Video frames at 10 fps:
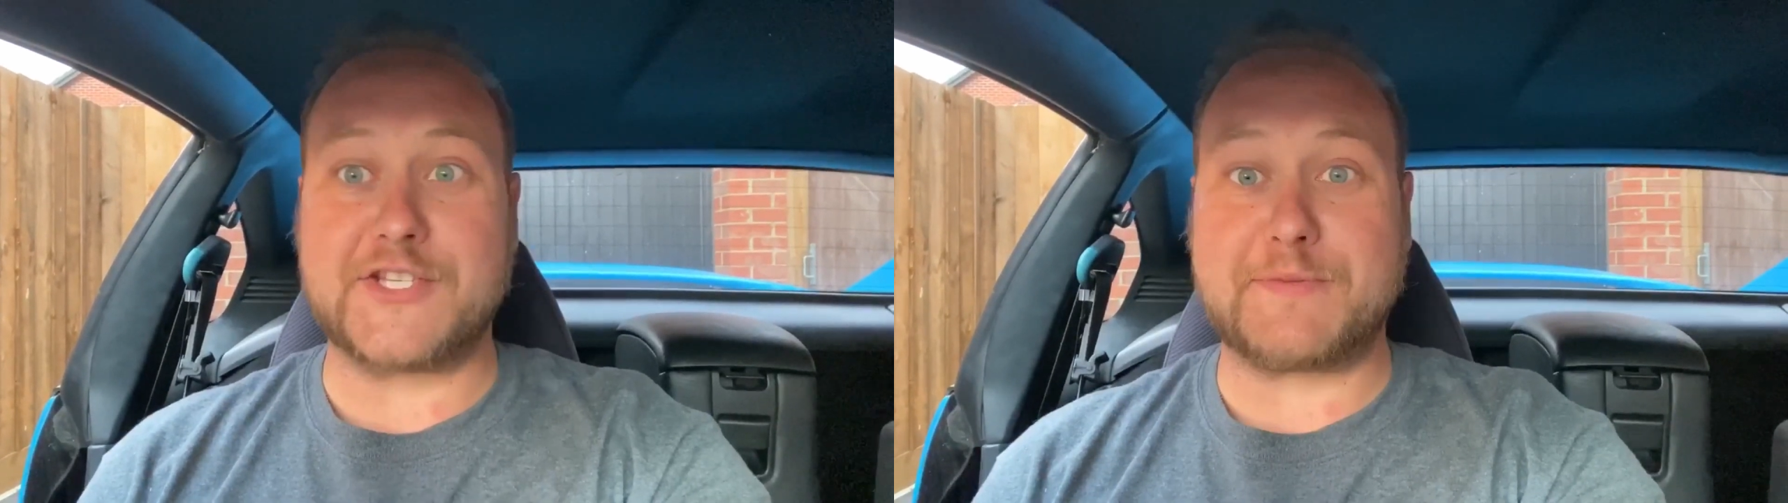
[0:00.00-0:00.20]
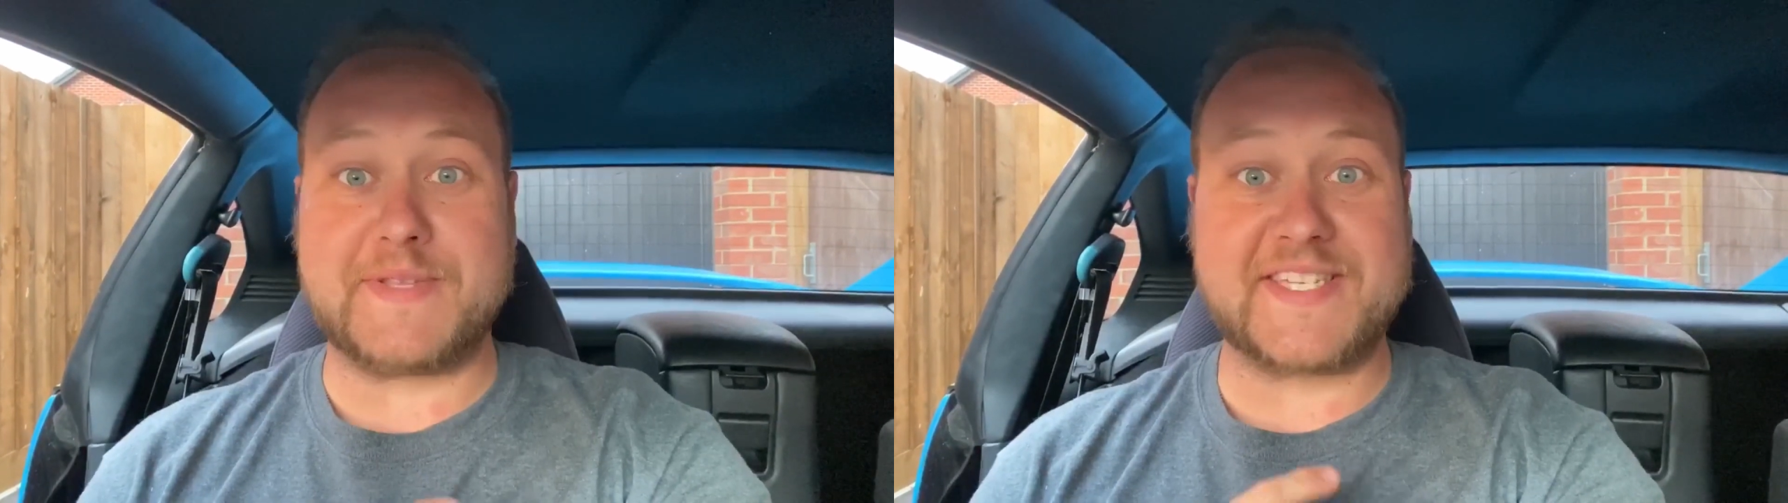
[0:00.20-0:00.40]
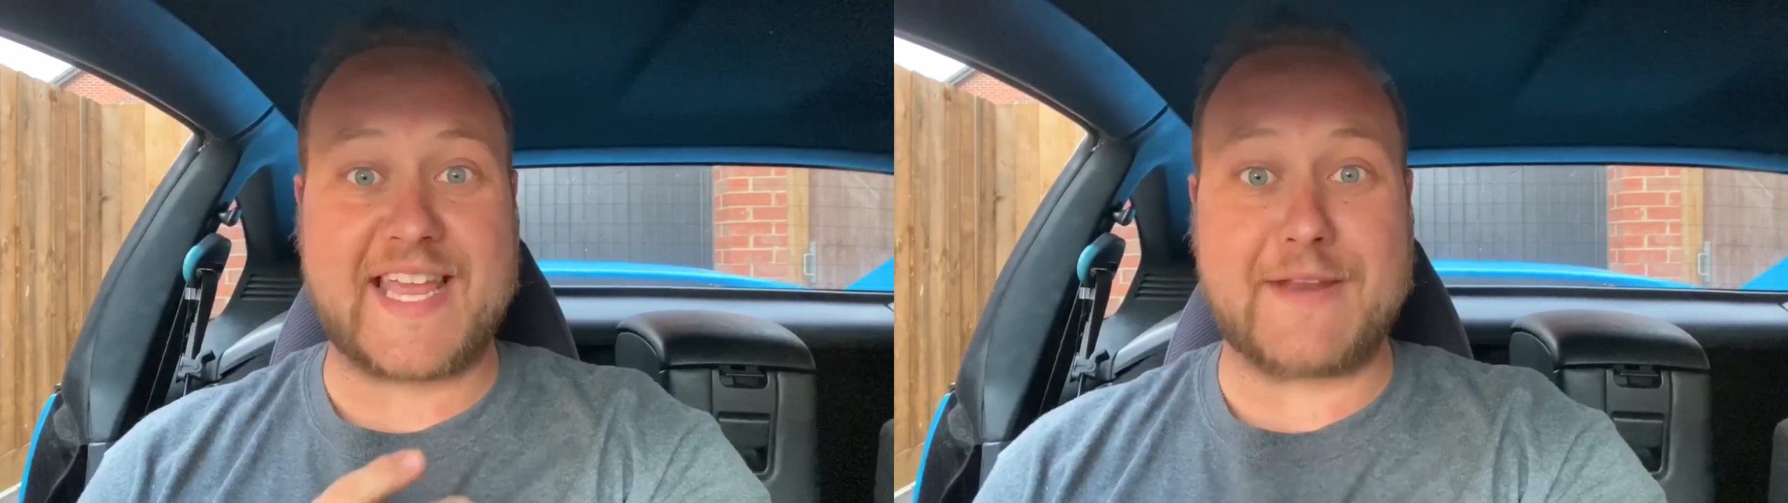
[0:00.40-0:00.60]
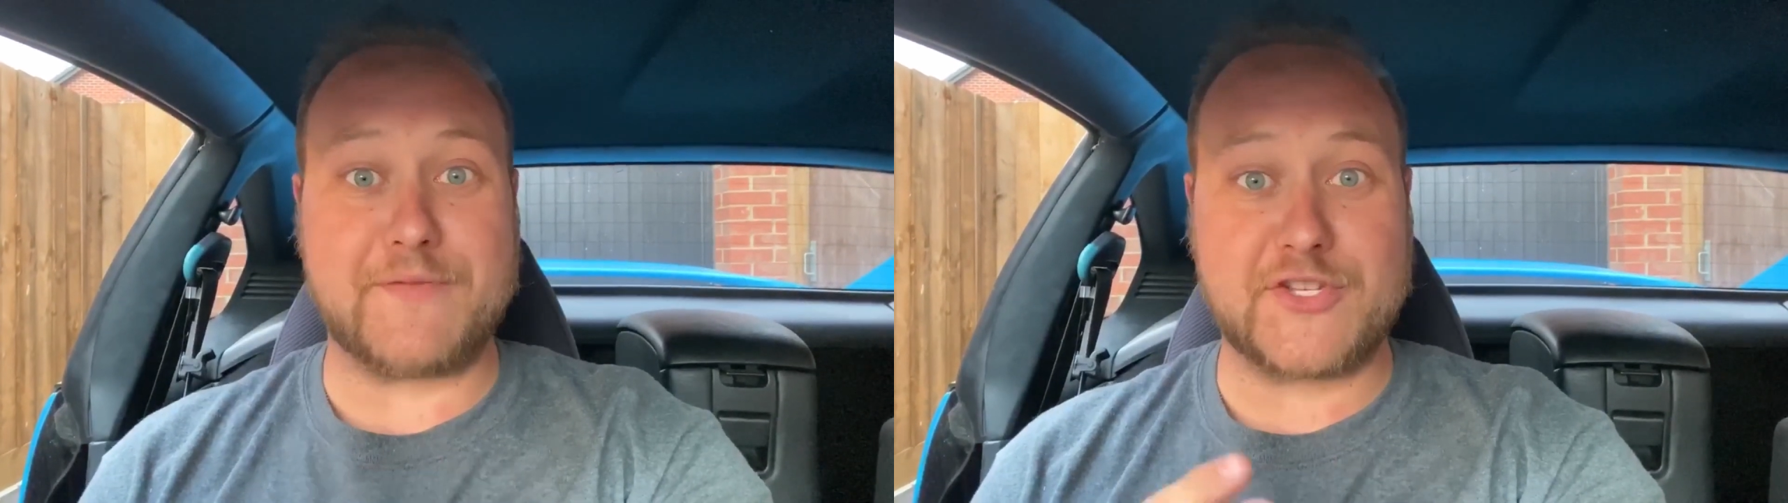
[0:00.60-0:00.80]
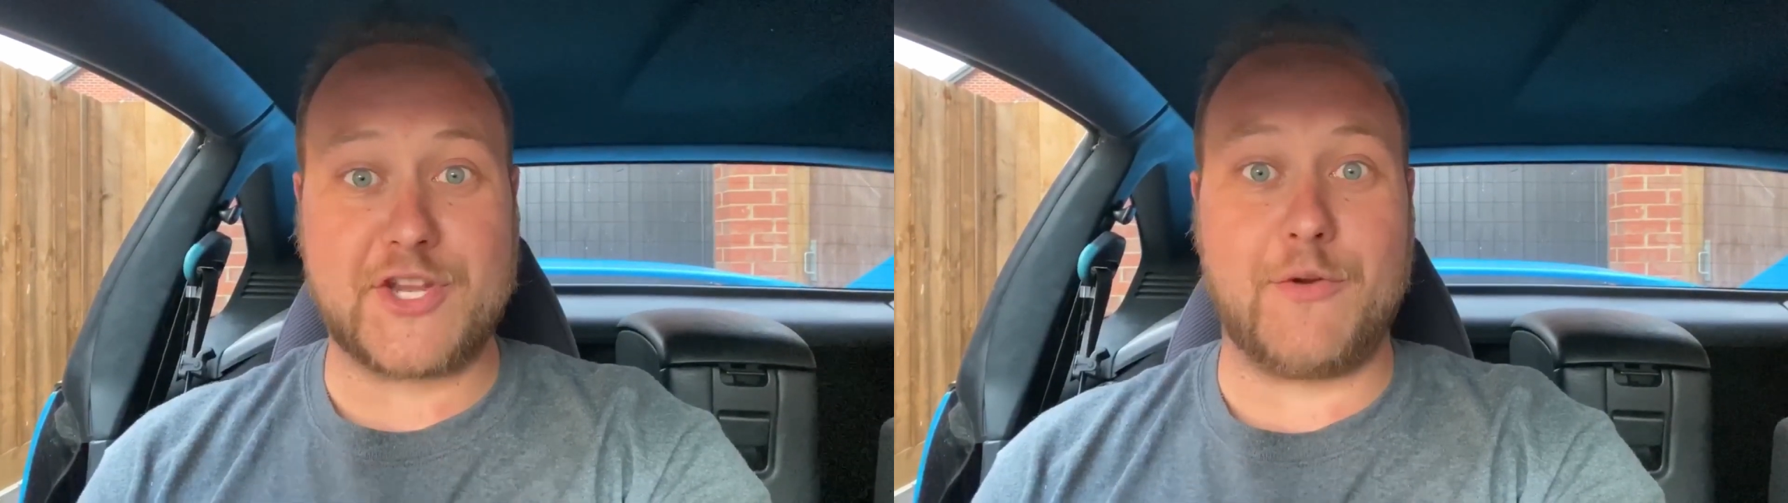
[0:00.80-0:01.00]
has been standing
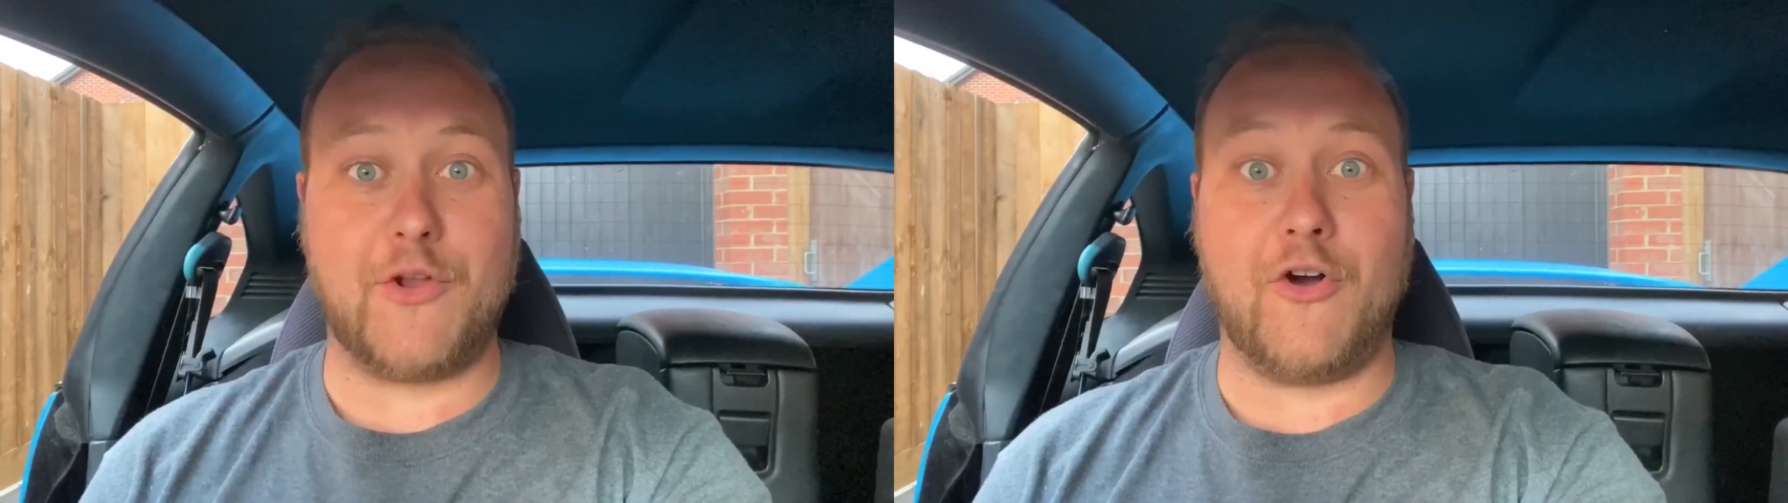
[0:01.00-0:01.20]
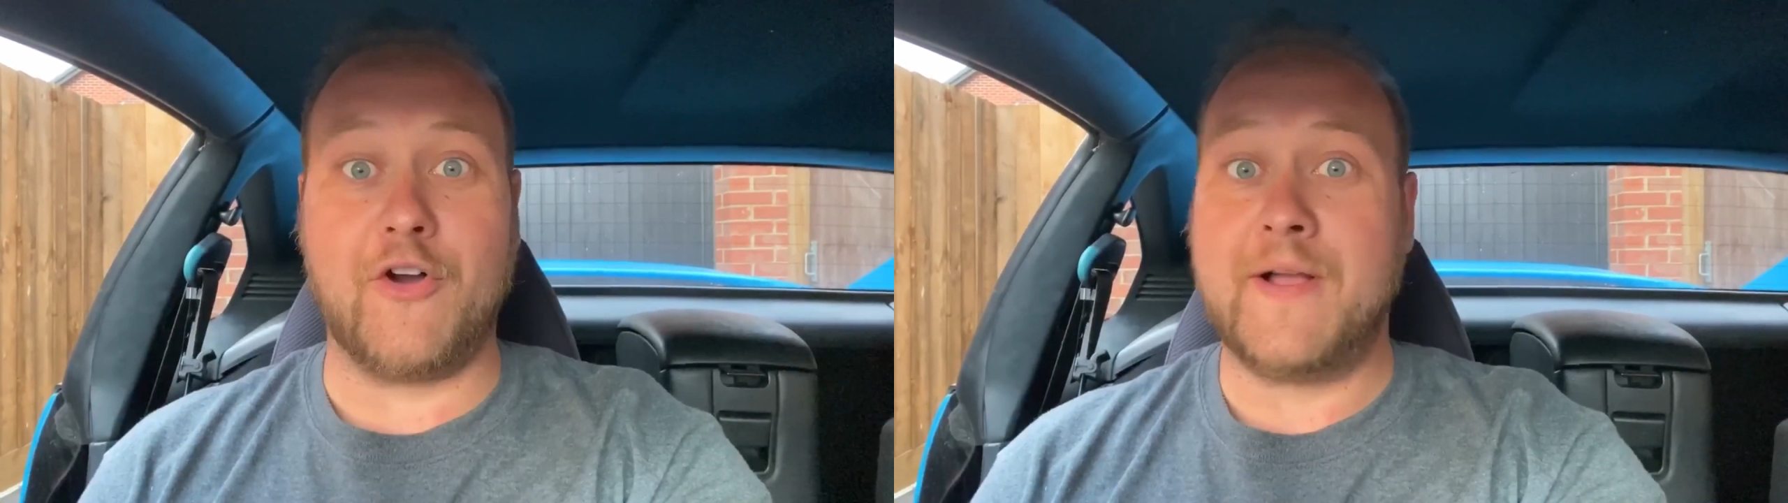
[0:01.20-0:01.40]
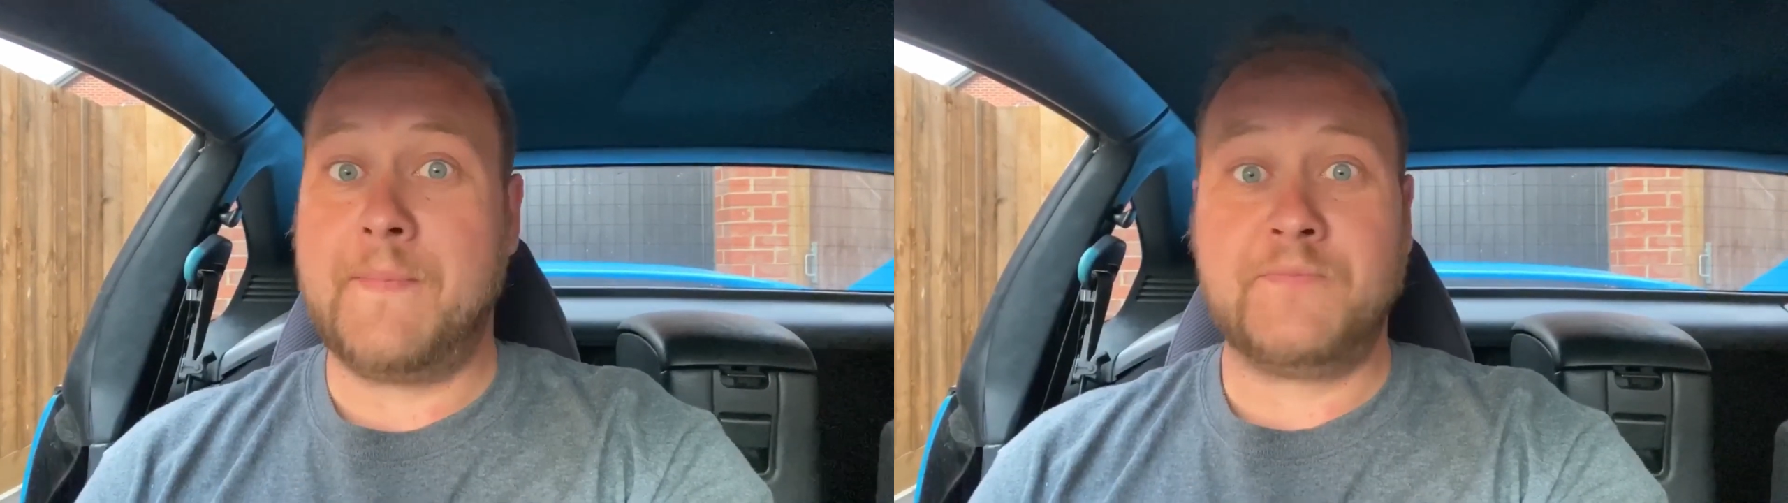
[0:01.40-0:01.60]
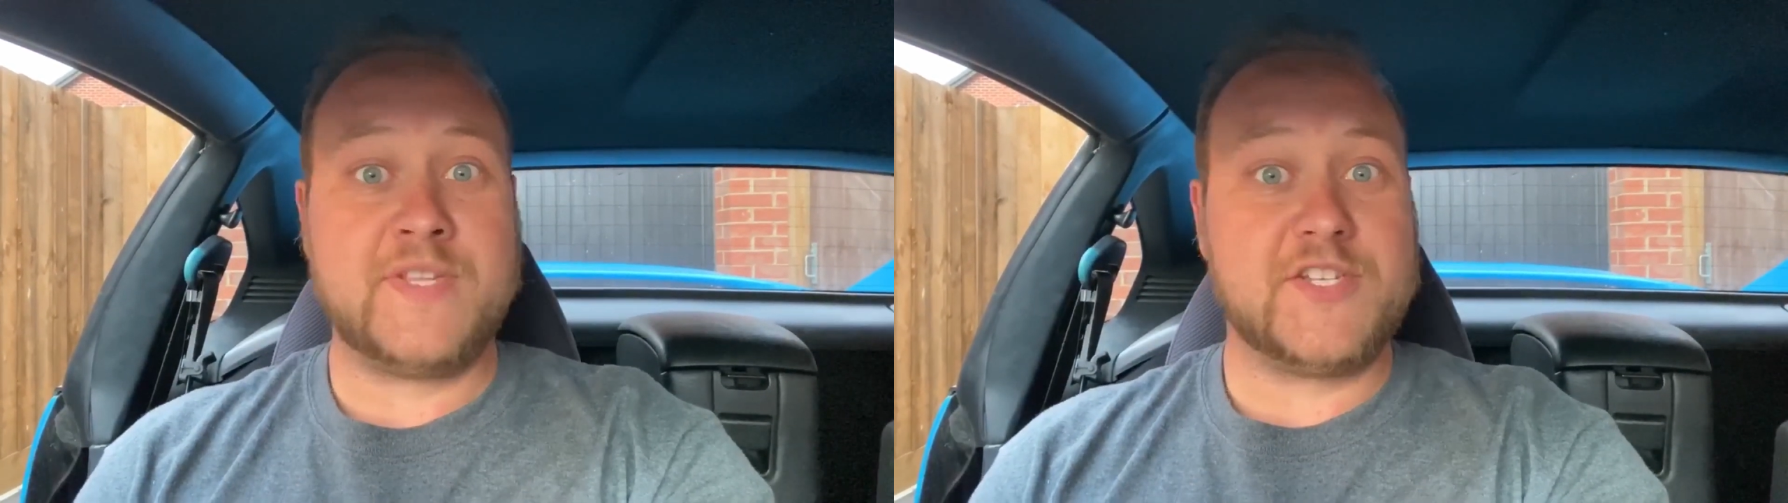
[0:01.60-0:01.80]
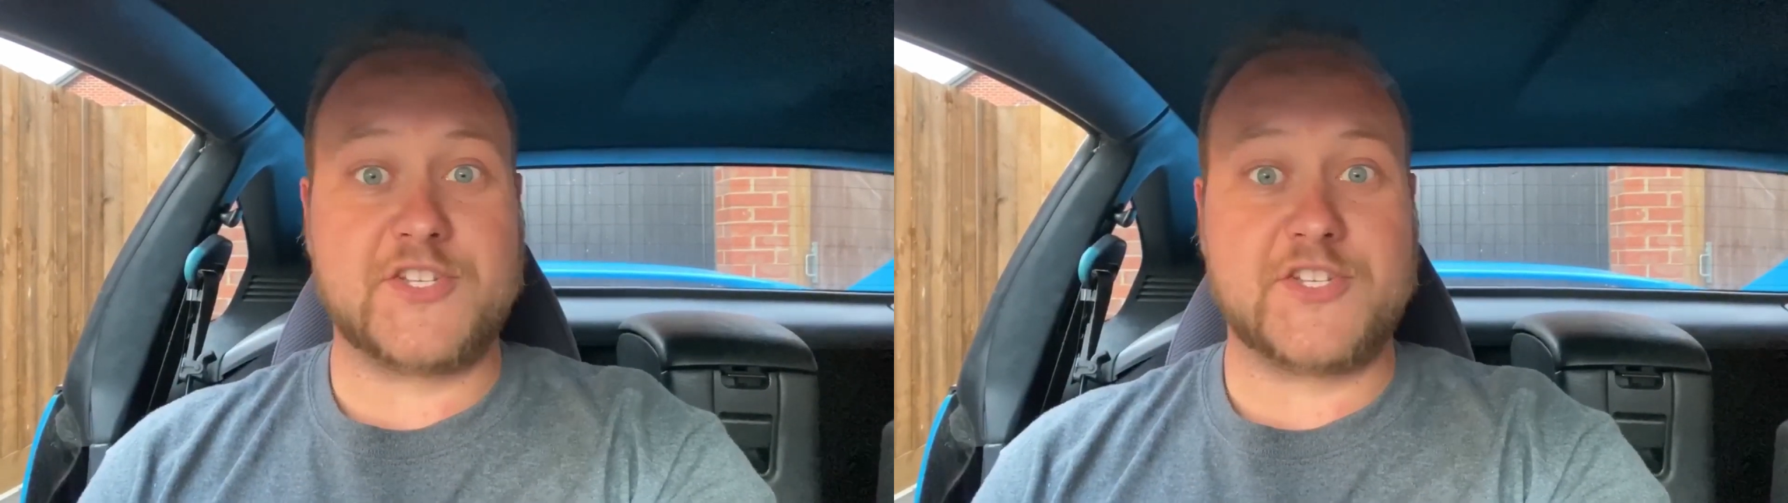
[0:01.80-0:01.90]
for so long